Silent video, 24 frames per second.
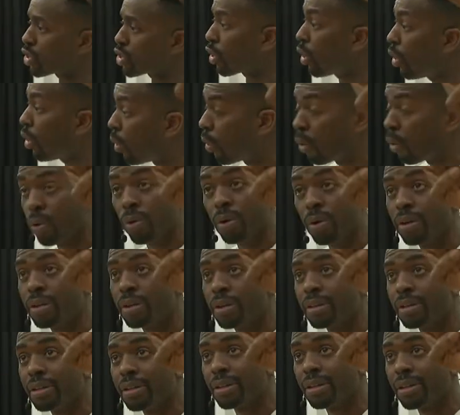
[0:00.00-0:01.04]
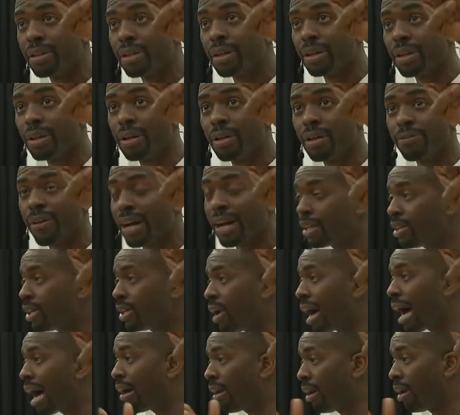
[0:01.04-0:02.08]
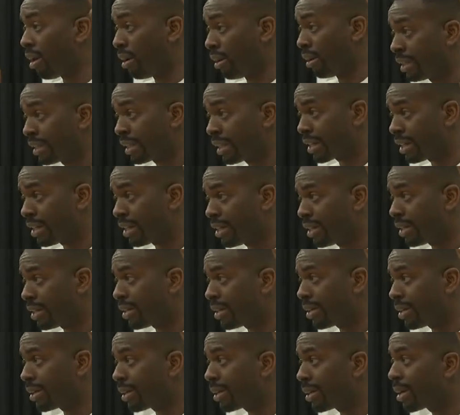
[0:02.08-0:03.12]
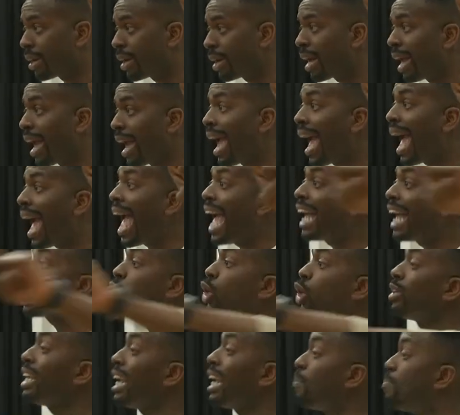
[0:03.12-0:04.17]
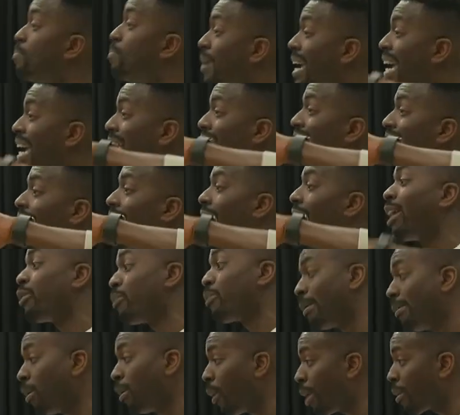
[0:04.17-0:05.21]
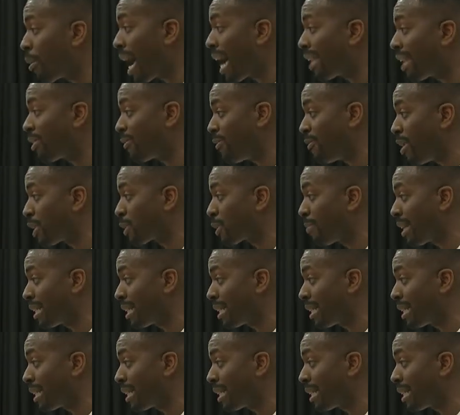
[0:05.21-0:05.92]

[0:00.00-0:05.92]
school for I don't know how long. And could it be that, remember when we had the first